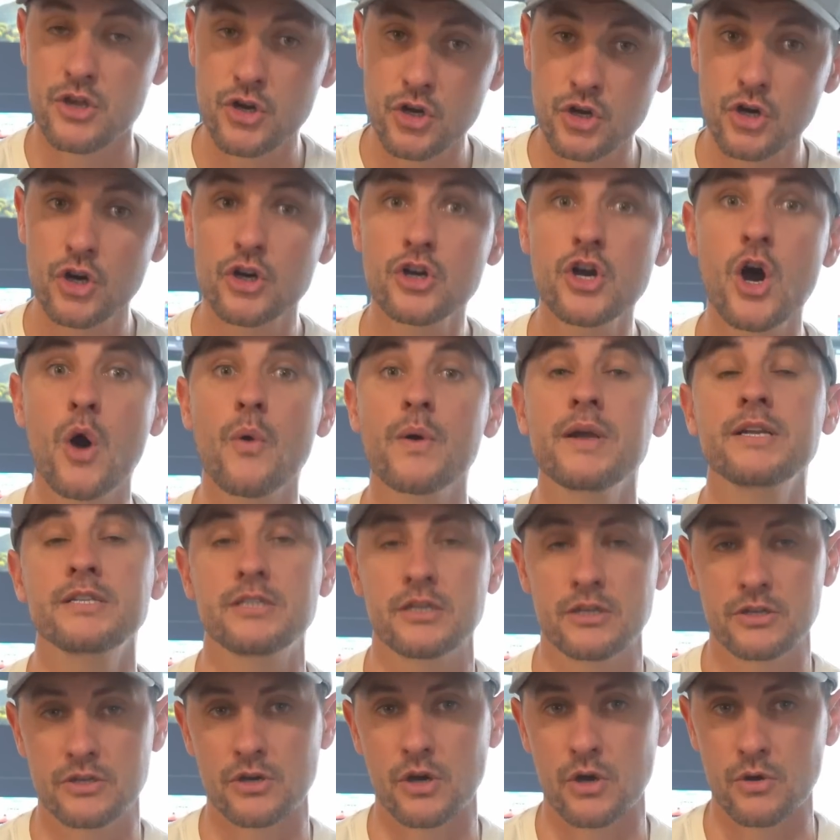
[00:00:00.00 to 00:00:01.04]
you're going
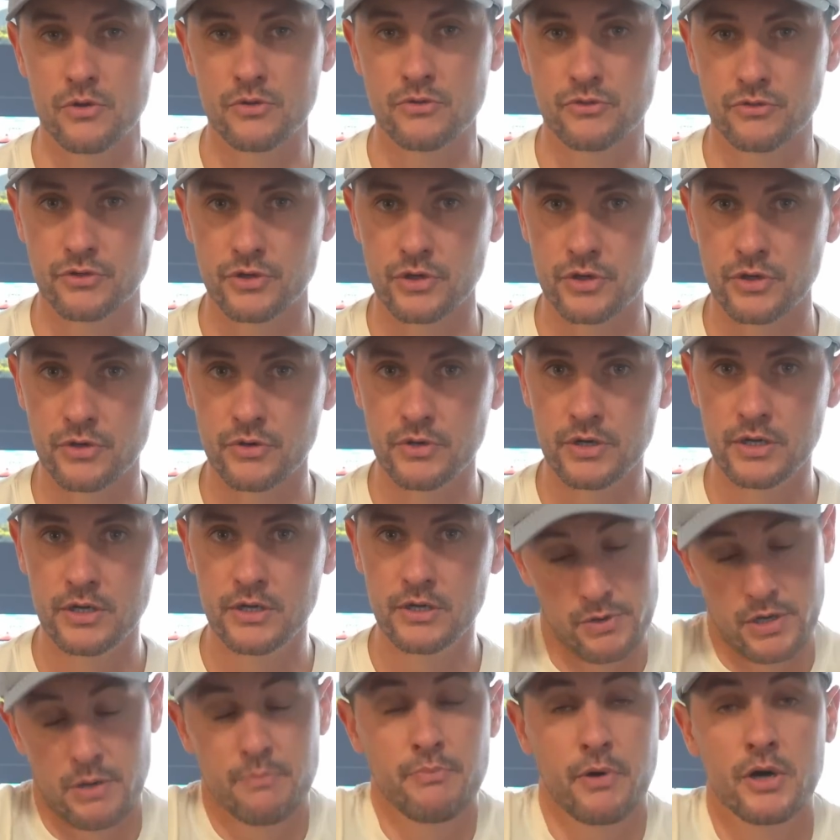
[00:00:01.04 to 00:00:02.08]
to go through
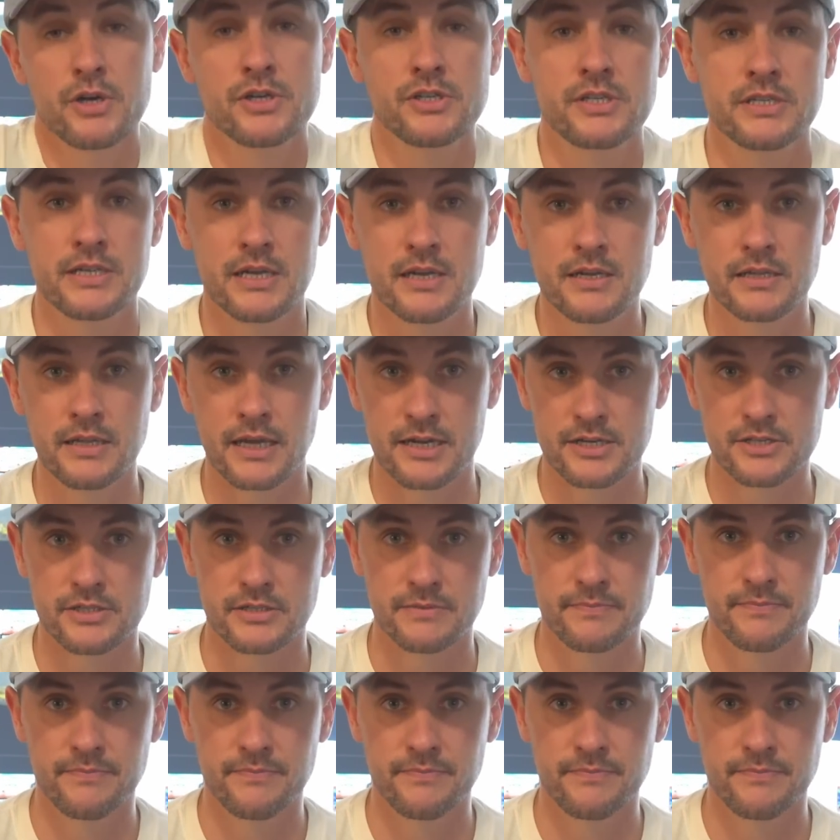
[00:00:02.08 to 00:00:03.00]
when you're purchasing a collection.